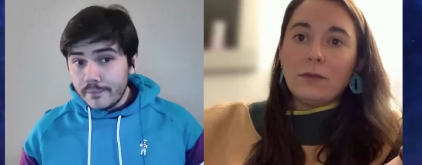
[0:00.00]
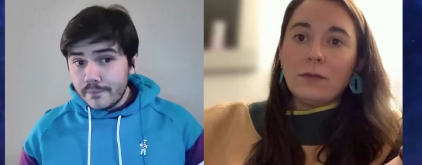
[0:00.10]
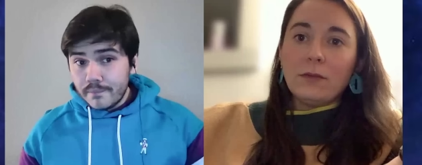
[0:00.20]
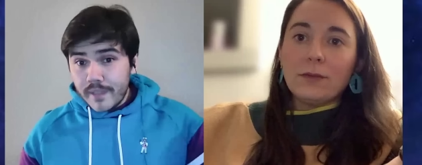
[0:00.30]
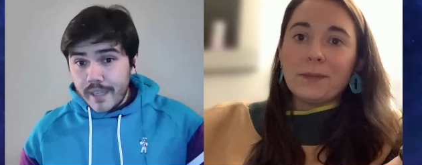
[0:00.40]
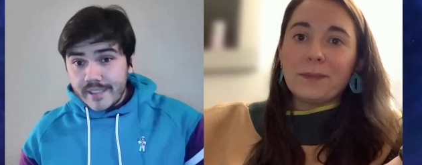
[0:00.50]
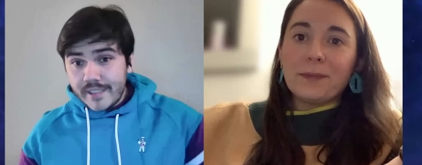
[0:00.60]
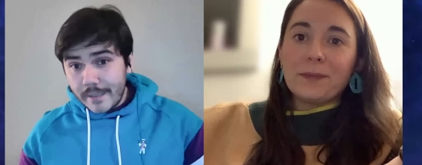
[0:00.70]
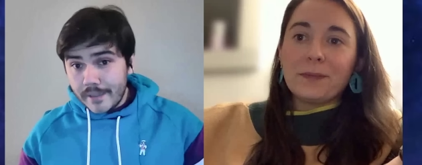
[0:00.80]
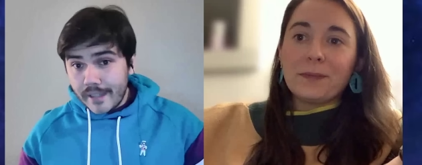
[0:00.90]
Speaker 1: though,
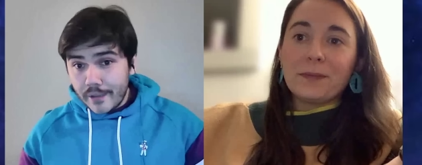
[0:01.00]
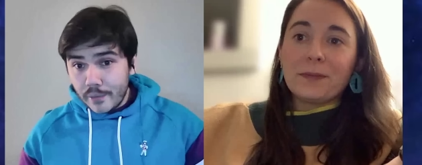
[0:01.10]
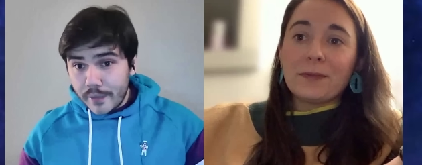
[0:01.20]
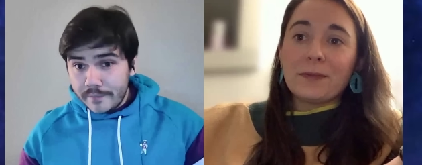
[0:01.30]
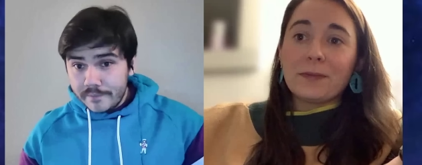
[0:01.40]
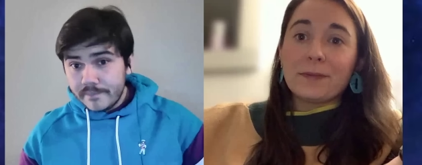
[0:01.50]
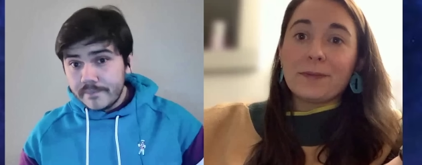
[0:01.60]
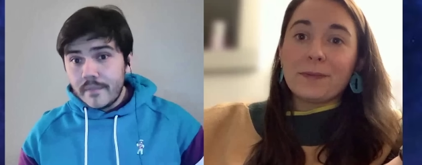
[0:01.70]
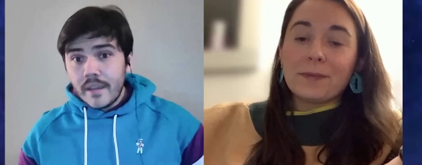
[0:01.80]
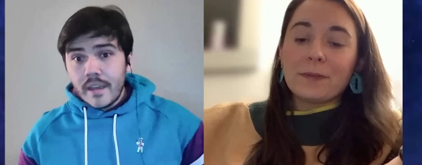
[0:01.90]
that's the team that got the
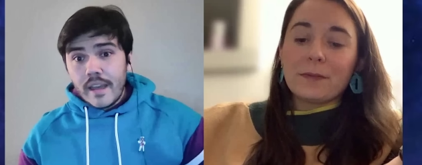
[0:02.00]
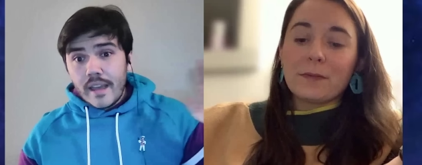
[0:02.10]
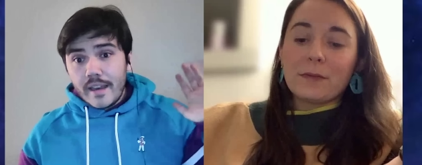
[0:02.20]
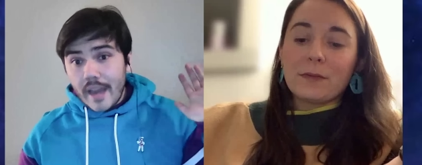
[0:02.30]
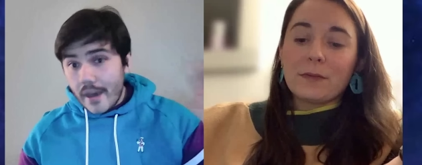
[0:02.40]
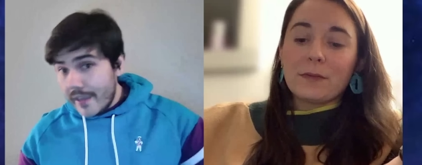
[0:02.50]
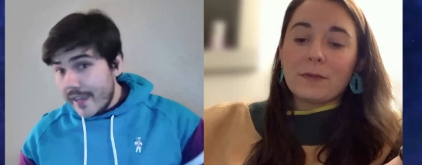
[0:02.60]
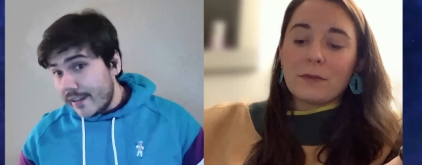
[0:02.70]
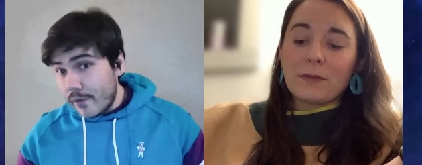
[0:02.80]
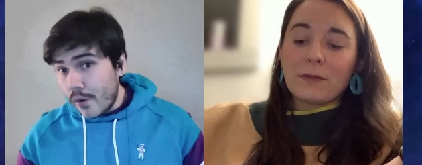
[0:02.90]
win.
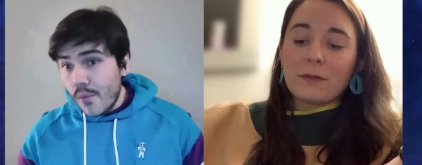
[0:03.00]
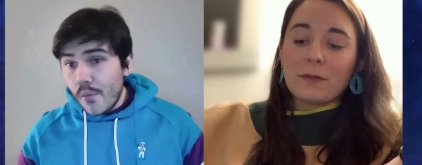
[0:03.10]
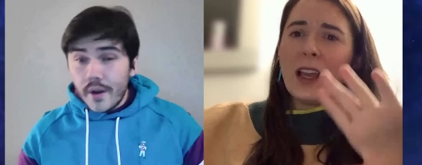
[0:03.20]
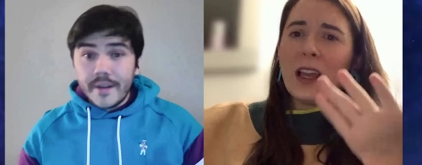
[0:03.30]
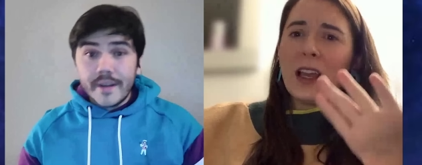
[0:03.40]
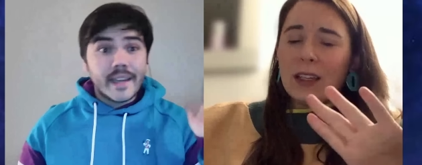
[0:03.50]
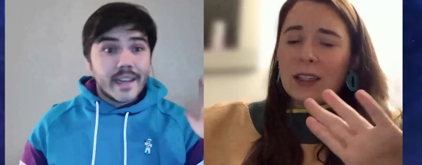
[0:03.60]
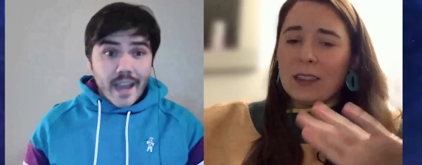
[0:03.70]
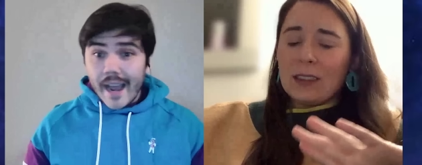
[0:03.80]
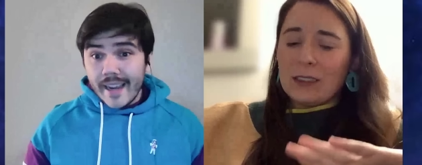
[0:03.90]
Now they had to vote
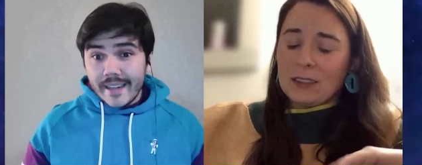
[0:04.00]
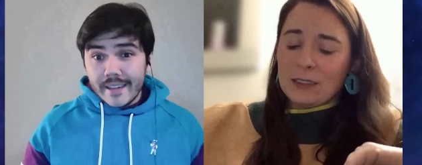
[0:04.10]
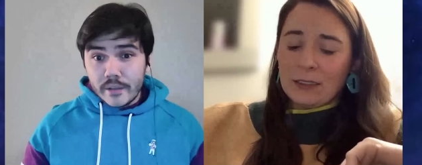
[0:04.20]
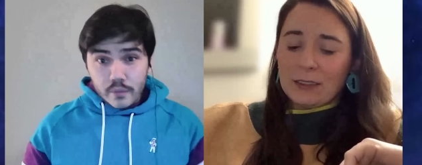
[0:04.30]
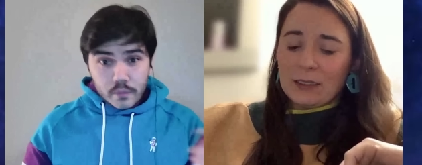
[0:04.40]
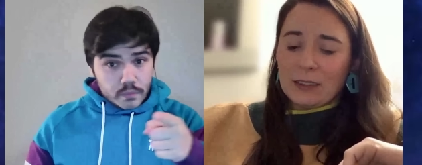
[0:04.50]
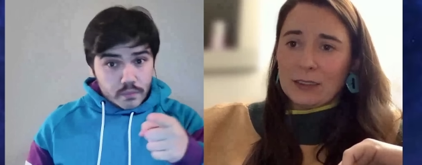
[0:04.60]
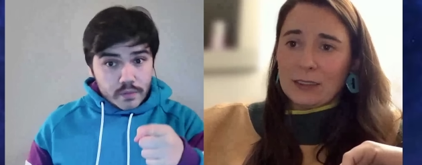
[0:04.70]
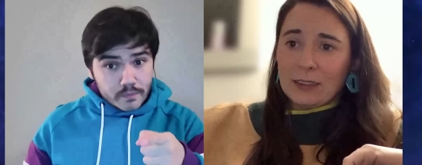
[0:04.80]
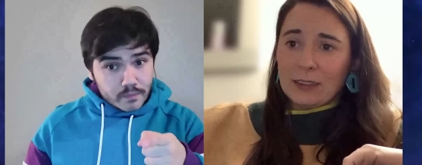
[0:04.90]
one guy.
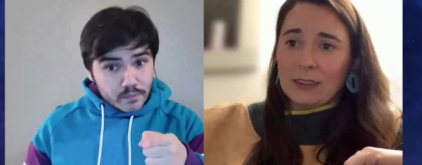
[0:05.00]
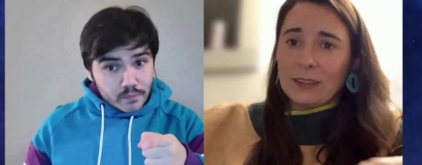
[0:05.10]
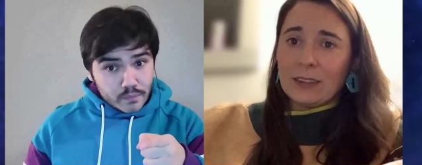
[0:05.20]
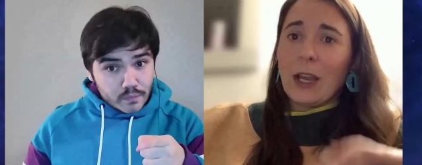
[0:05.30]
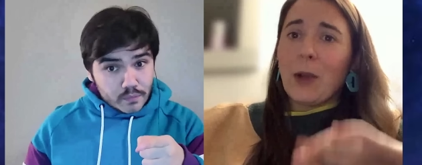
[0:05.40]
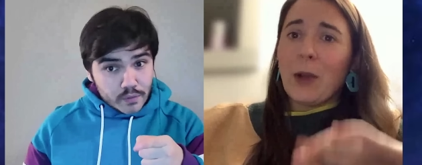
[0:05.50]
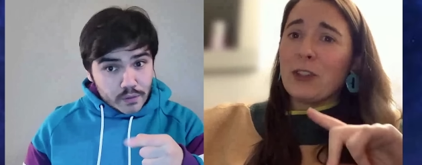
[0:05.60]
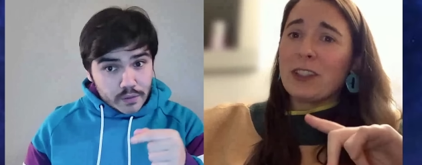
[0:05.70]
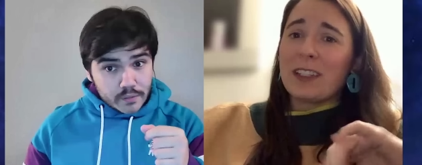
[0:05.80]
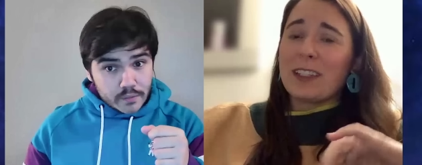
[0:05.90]
Ooh,
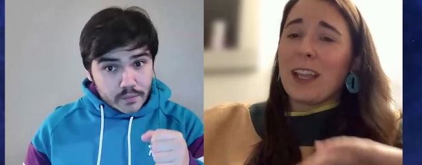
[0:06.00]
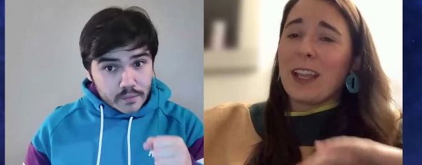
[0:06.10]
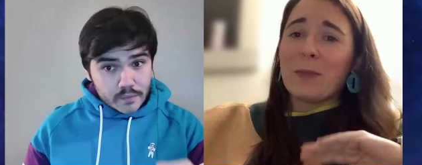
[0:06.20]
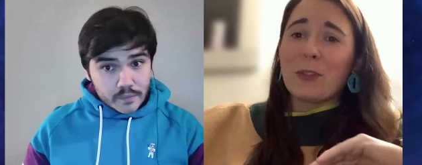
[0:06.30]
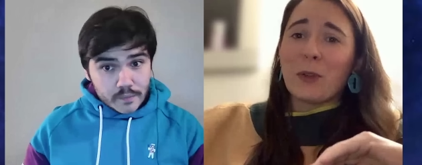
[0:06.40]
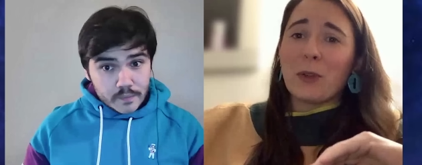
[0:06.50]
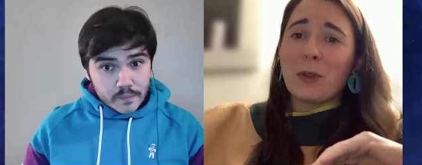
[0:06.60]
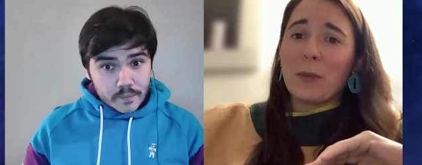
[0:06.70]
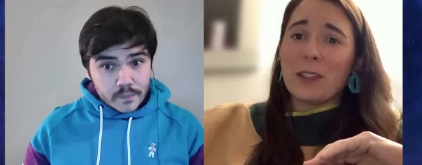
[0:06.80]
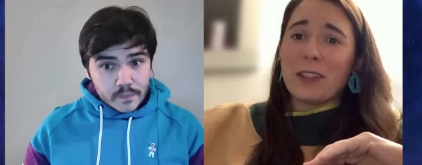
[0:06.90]
Speaker 2: Oh, I was just gonna say,
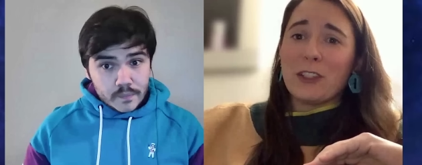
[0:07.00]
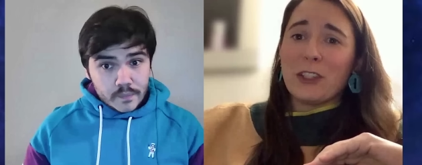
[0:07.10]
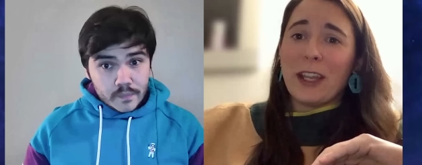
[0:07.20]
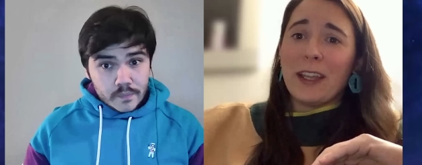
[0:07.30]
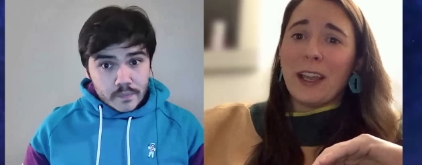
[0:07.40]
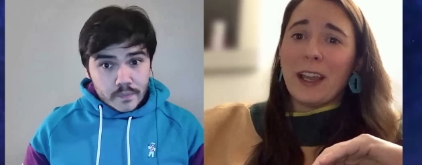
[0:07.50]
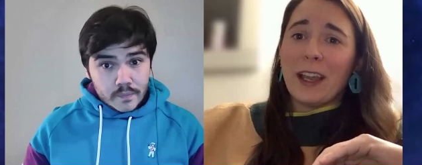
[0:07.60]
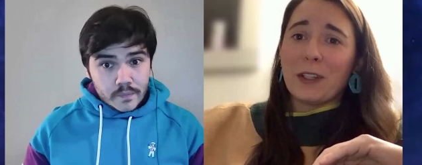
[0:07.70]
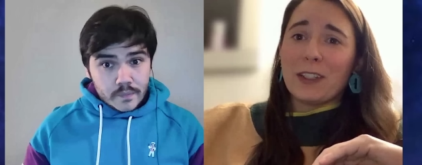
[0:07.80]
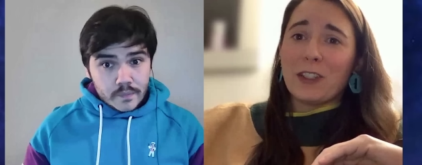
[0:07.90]
I'm so glad it wasn't
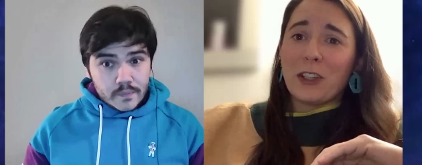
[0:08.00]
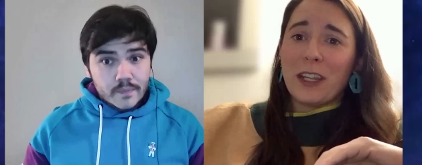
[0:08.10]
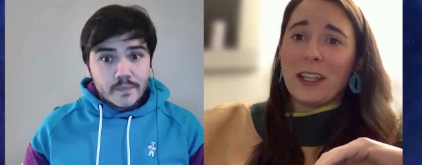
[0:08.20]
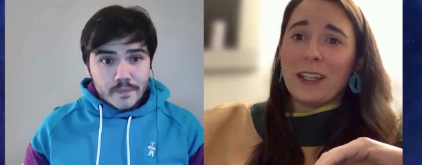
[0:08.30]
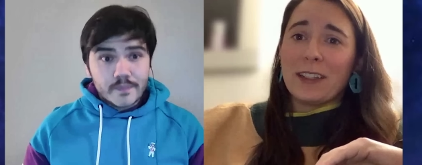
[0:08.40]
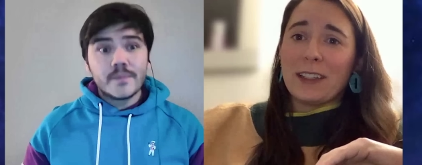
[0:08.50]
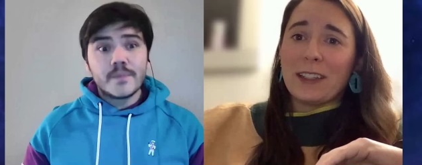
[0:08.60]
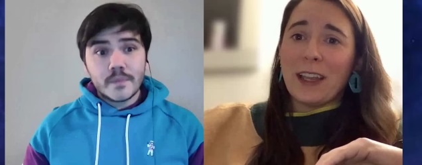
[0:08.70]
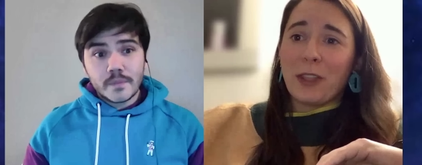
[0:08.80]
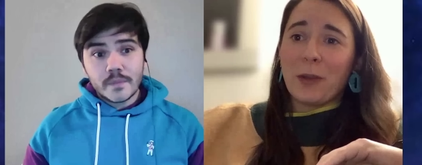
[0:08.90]
Jay after his
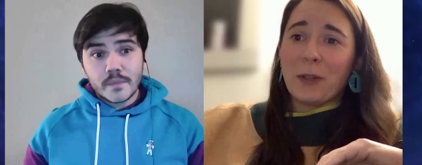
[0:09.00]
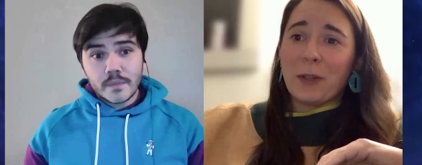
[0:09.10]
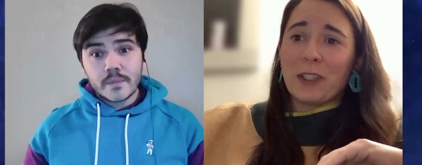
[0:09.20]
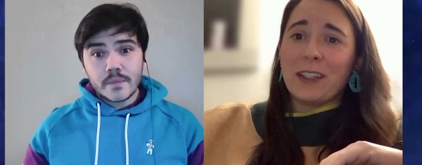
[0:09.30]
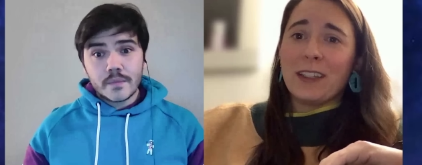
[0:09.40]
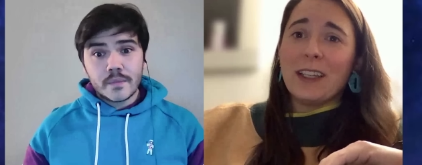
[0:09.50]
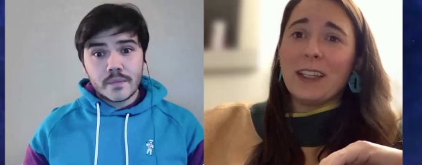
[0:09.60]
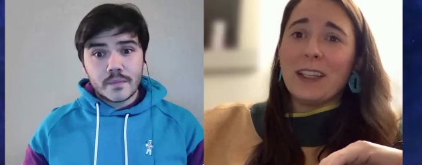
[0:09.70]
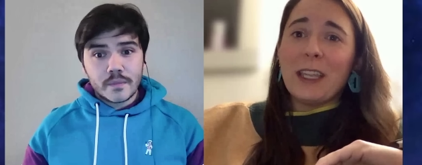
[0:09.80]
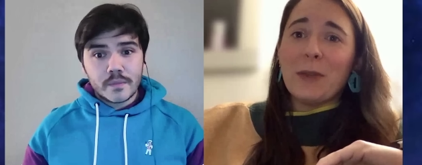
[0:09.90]
shenanigans. After they were
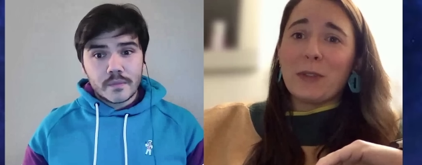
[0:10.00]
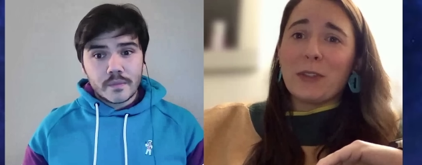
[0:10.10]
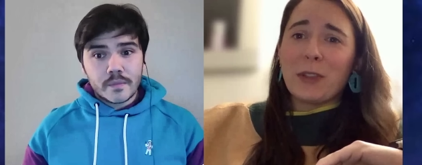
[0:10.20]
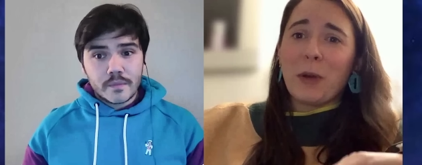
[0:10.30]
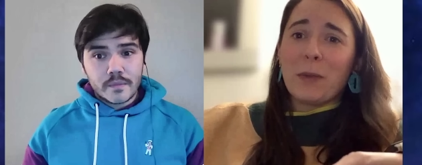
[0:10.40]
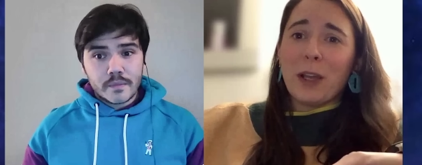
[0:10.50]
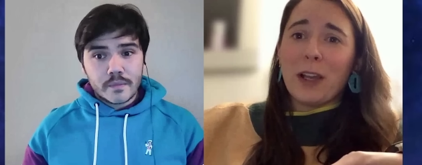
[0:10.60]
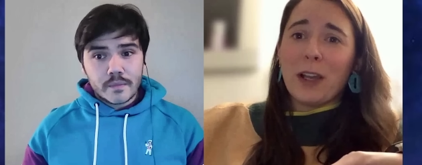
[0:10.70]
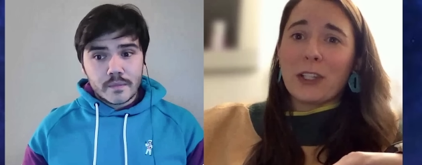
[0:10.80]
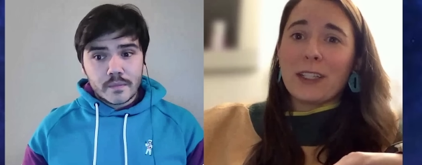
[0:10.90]
done, he was
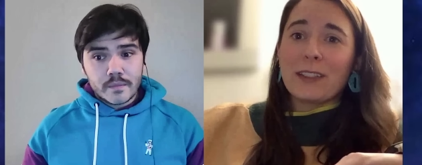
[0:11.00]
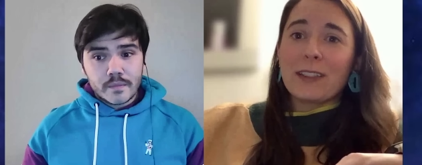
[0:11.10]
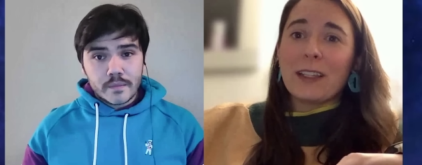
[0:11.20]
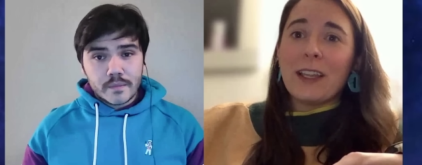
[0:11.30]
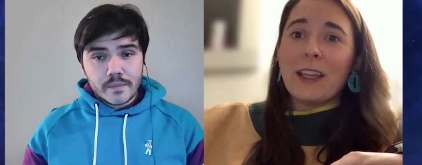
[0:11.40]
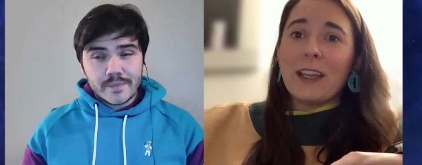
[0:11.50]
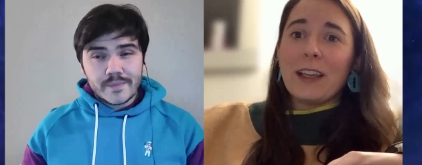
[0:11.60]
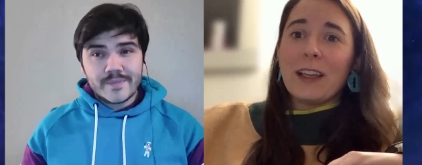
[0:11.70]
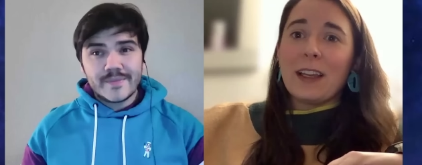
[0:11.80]
so obnoxious.